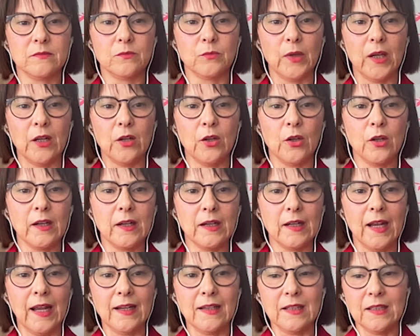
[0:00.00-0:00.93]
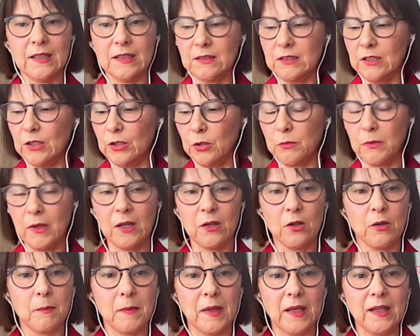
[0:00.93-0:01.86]
We are not letting, we are
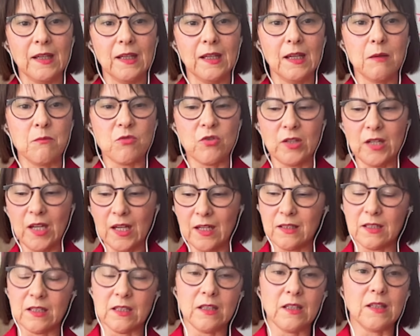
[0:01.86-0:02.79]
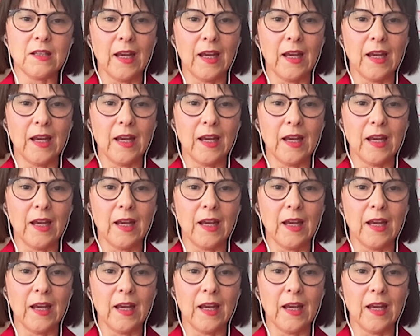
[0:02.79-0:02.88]
not making him redundant.